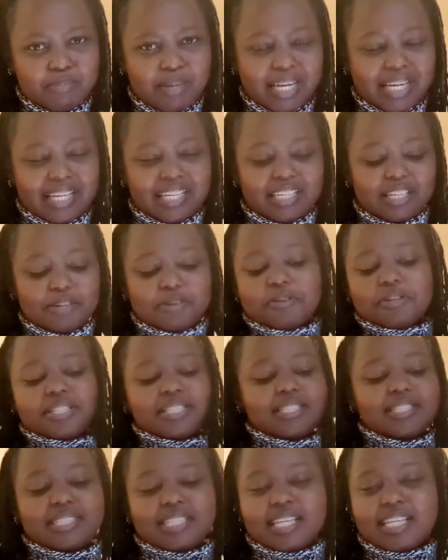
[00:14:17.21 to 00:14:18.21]
but I did not
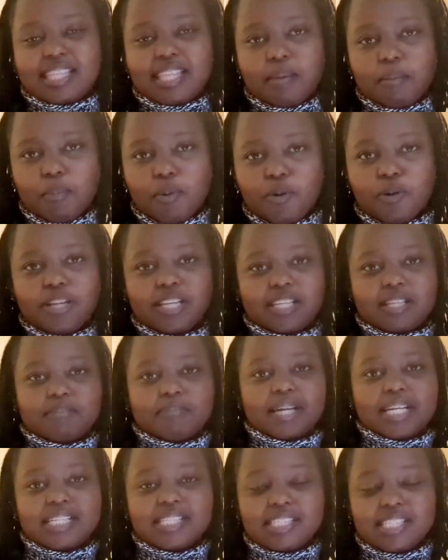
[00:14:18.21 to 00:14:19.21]
state them all in
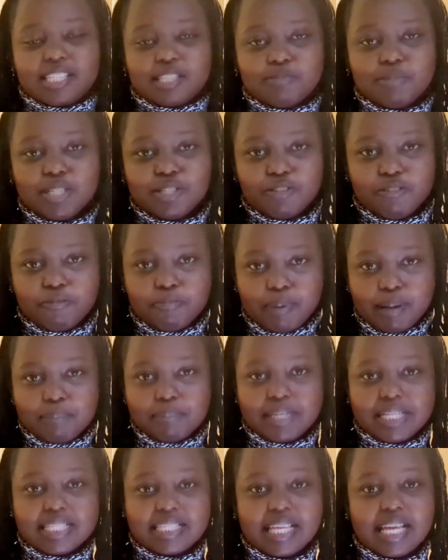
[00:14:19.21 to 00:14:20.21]
my statement of
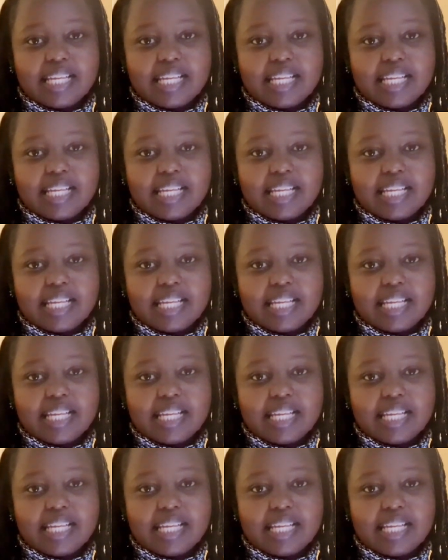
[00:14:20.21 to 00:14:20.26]
purpose.